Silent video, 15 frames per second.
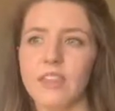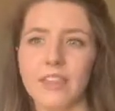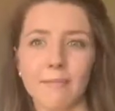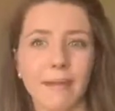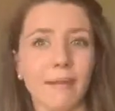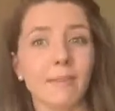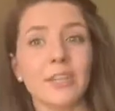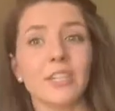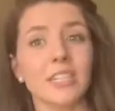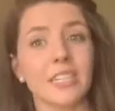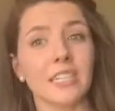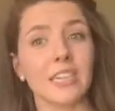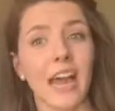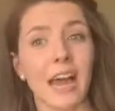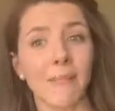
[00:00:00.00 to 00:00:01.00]
They may be
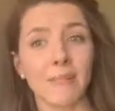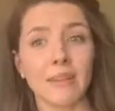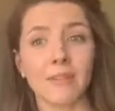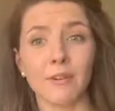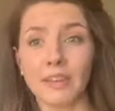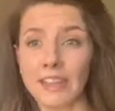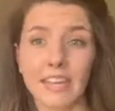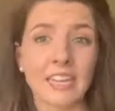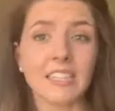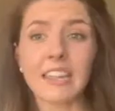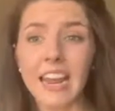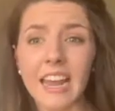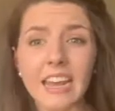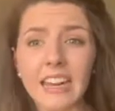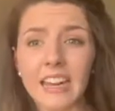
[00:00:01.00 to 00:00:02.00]
just as happy doing this.
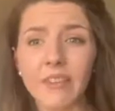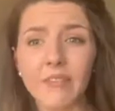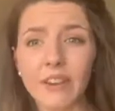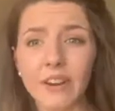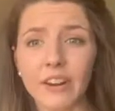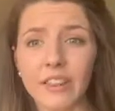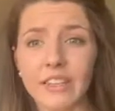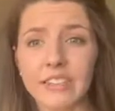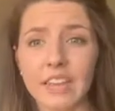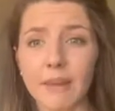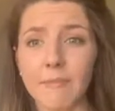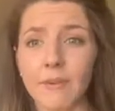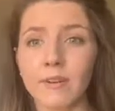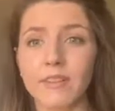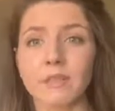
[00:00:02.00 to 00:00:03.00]
And if you're in the
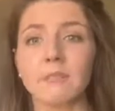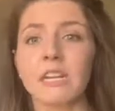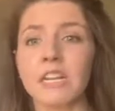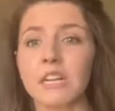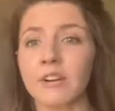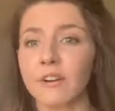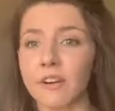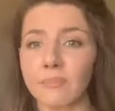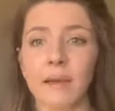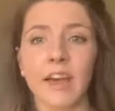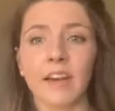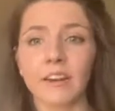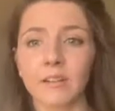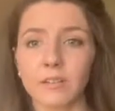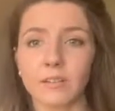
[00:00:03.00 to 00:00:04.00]
same boat as me and you're in
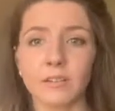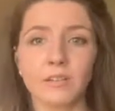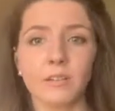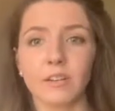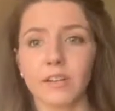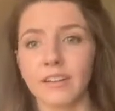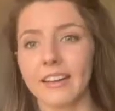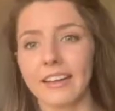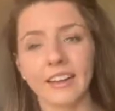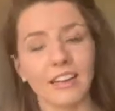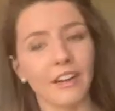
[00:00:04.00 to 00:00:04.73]
medical school and you're like,